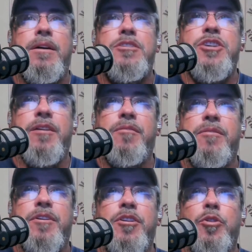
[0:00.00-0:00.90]
channel,
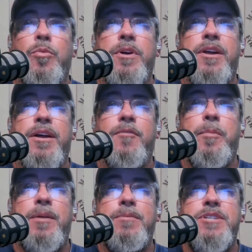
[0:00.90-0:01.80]
the new one that
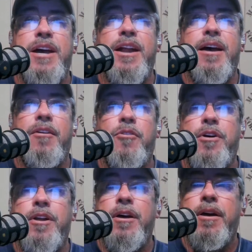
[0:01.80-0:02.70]
everybody was hanging out
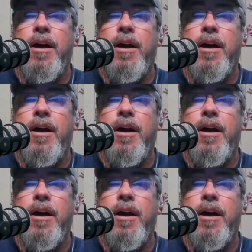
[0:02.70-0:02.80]
on,